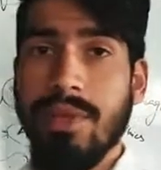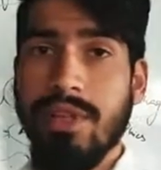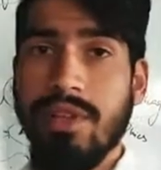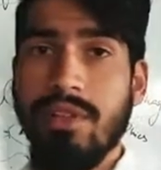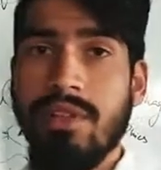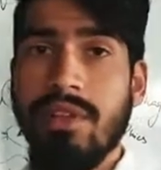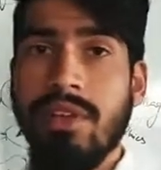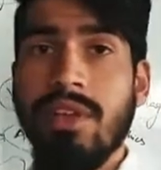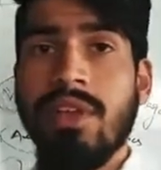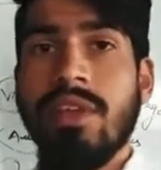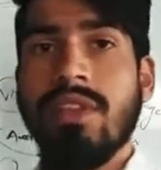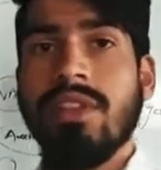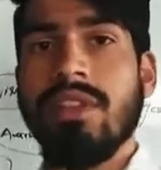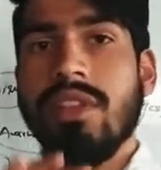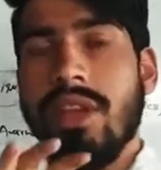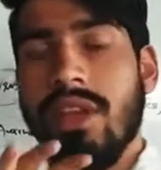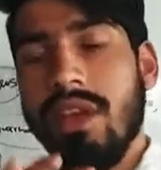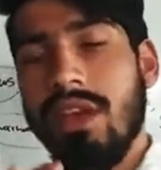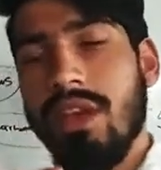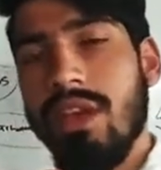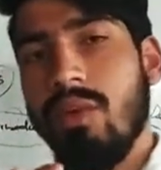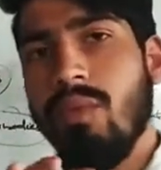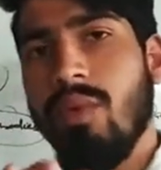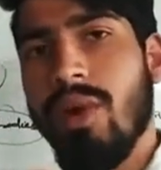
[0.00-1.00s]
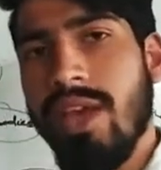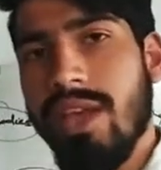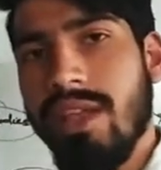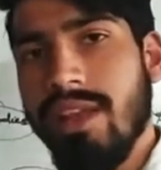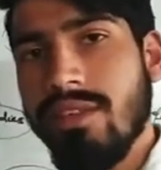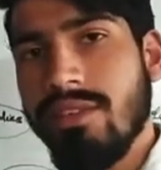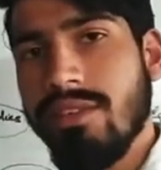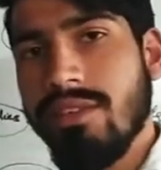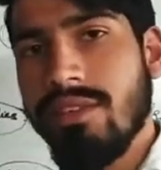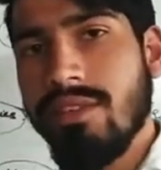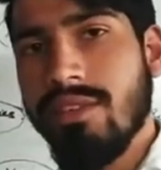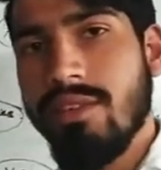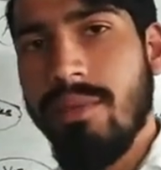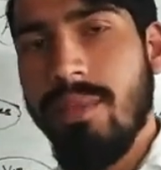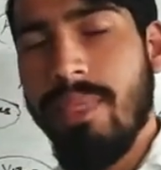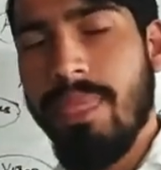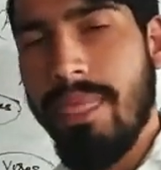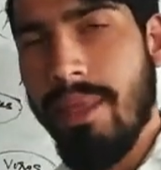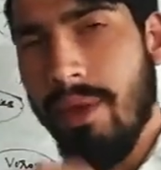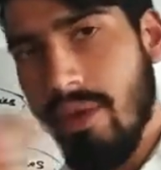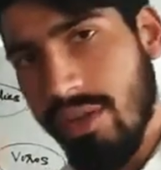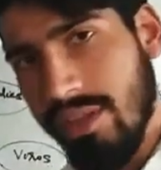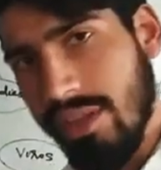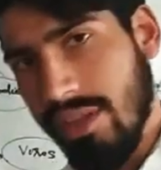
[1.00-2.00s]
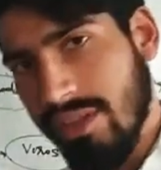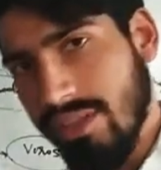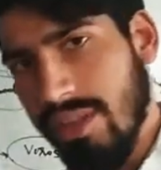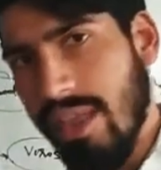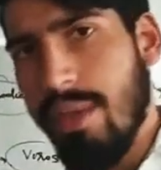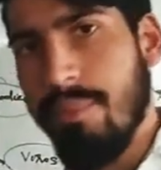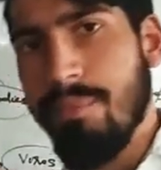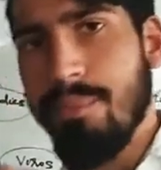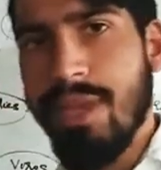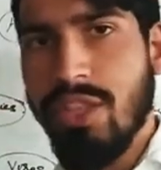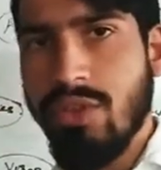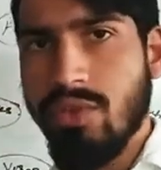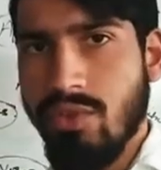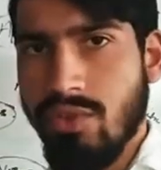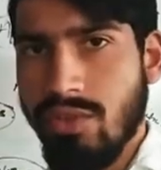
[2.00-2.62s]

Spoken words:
the virus or the same pathogen